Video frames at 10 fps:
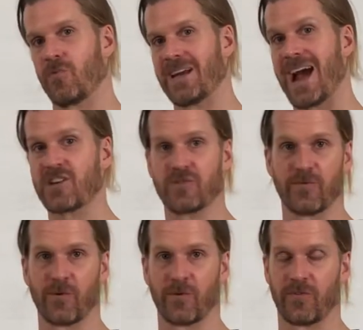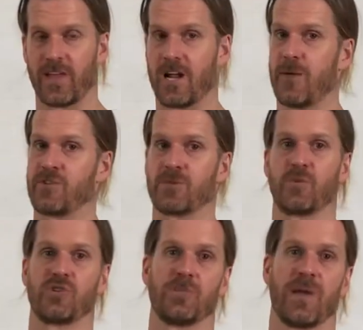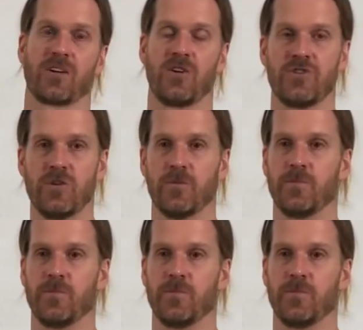reaction force of that object pushing back on you.